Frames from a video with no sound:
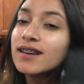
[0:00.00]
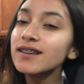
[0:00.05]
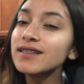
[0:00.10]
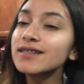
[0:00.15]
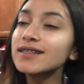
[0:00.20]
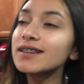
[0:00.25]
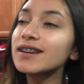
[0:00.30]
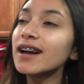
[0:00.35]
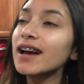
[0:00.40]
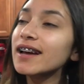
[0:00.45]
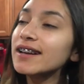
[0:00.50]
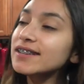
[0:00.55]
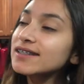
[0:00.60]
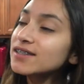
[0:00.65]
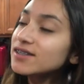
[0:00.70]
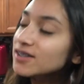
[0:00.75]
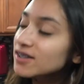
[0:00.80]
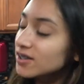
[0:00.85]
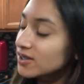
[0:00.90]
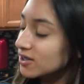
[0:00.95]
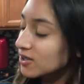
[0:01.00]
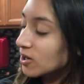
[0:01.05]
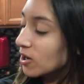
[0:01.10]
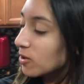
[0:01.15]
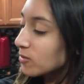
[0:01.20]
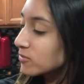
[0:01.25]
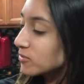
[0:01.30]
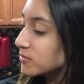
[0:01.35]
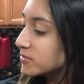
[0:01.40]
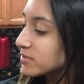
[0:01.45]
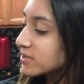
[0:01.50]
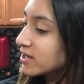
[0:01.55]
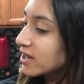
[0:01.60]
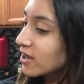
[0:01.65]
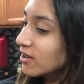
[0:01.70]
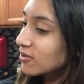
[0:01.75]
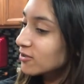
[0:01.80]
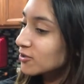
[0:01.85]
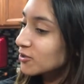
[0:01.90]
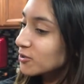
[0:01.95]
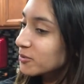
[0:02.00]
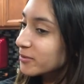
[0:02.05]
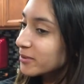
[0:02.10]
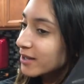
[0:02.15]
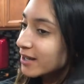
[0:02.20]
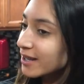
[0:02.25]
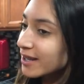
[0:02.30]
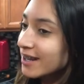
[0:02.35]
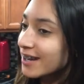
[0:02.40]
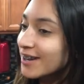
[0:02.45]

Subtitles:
because it kind of calms me down a little bit.